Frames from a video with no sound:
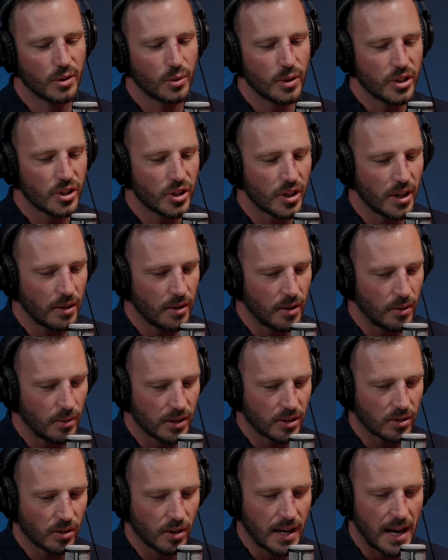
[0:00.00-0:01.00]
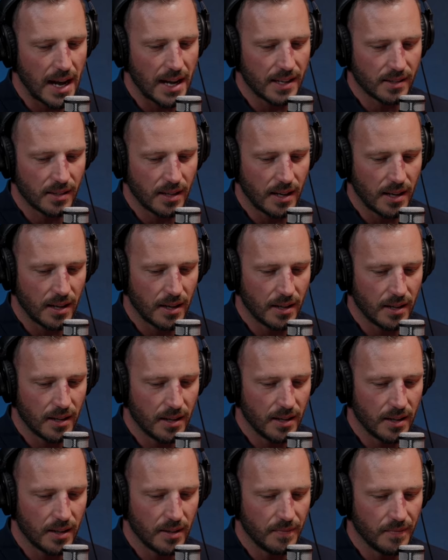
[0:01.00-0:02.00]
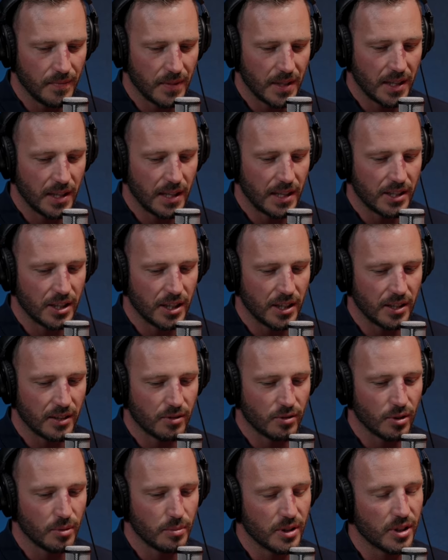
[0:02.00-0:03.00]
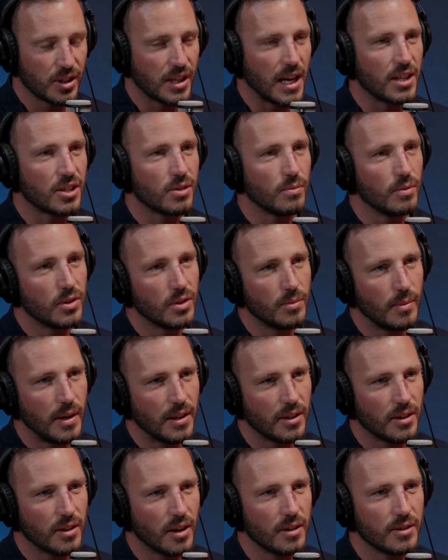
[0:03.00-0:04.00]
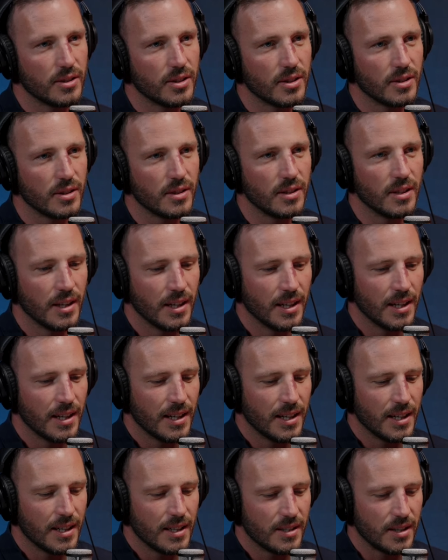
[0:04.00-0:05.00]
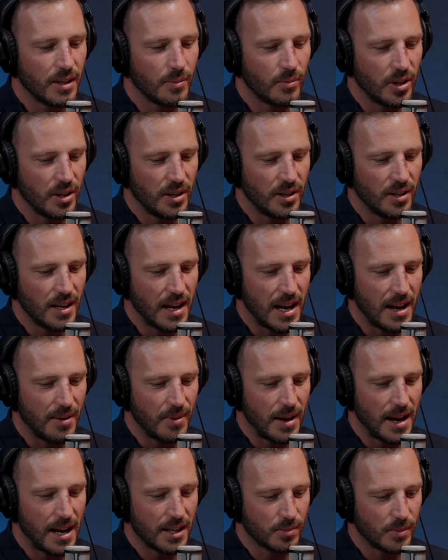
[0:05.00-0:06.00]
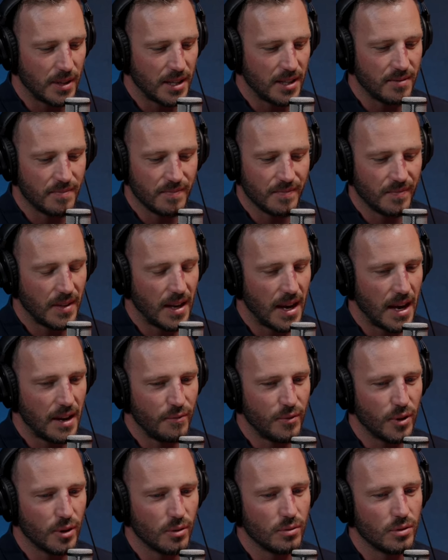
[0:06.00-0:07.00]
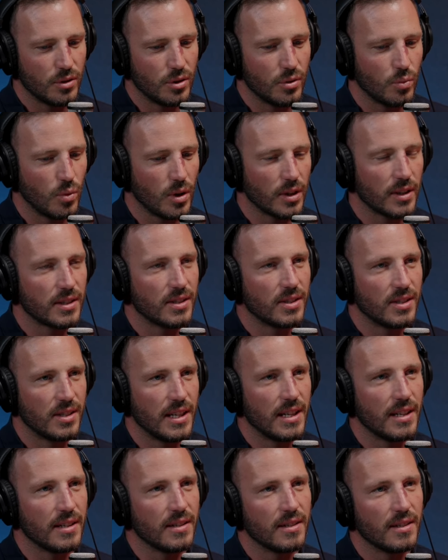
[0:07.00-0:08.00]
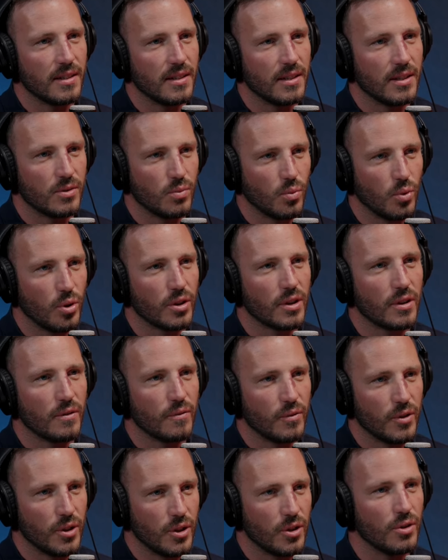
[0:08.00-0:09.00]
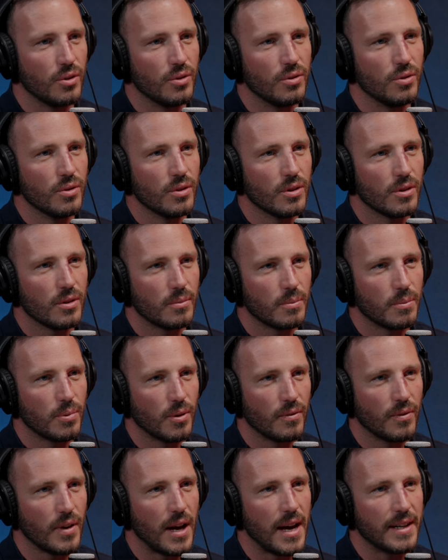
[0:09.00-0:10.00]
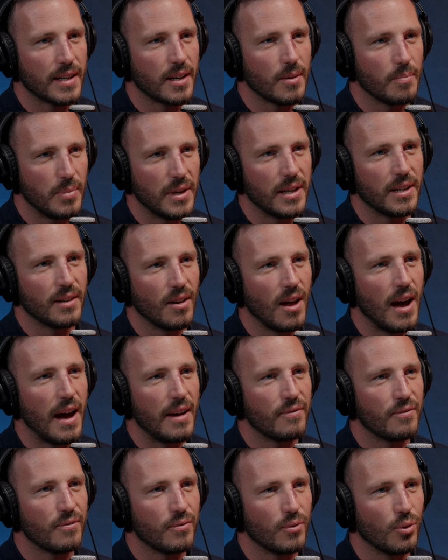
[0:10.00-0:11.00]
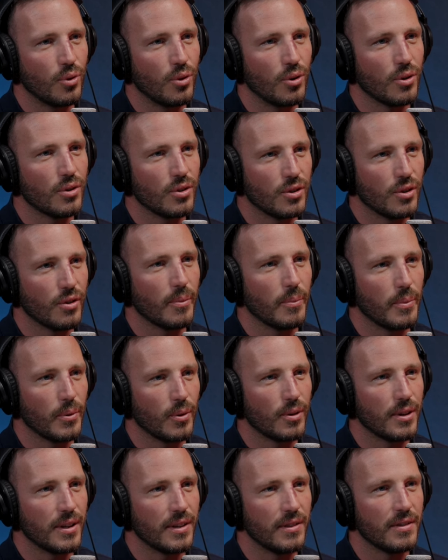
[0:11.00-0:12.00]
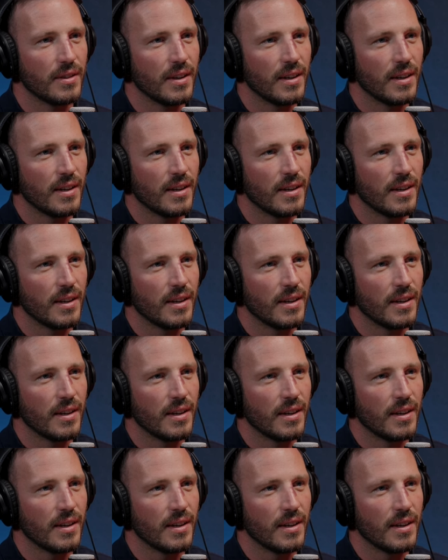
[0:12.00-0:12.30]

question I once got asked uh, in a actually in a group discussion with some other coaches, and someone um, asked me, "Hey Phil, to what extent is working for you providing a better life for your employees?"